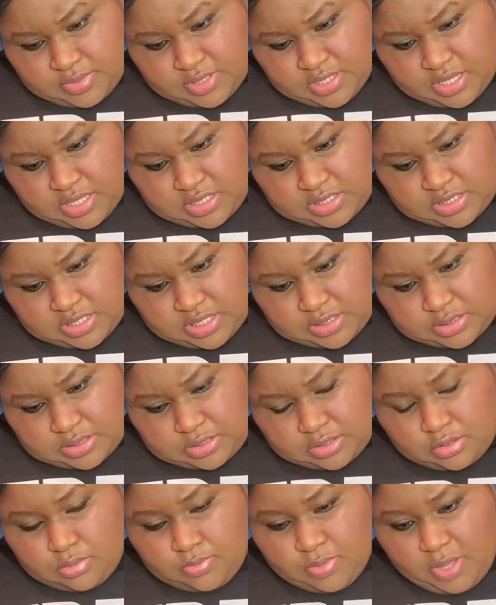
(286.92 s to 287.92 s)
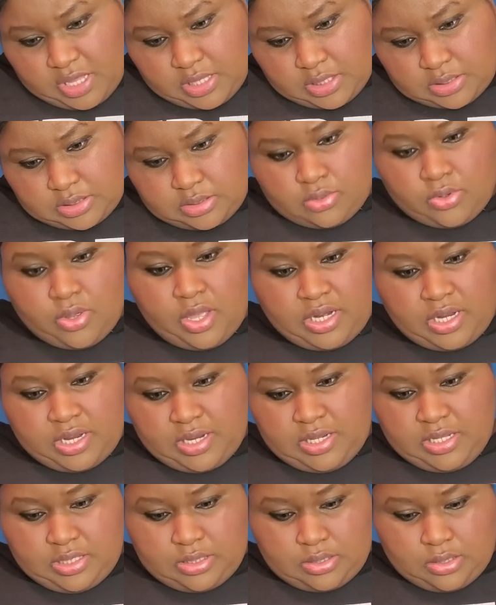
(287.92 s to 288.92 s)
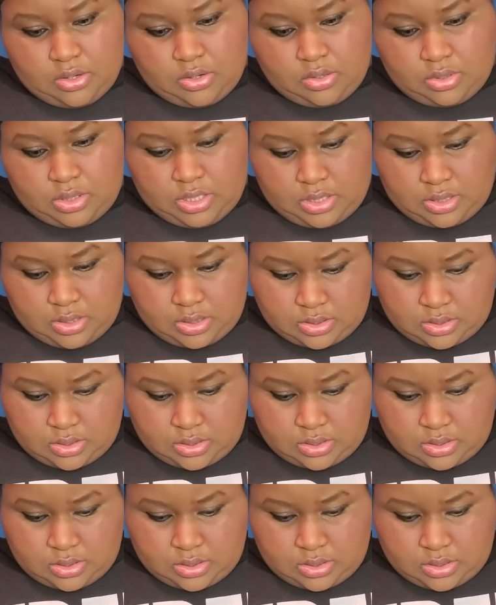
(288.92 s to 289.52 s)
It says two bites, so I didn't eat the whole thing.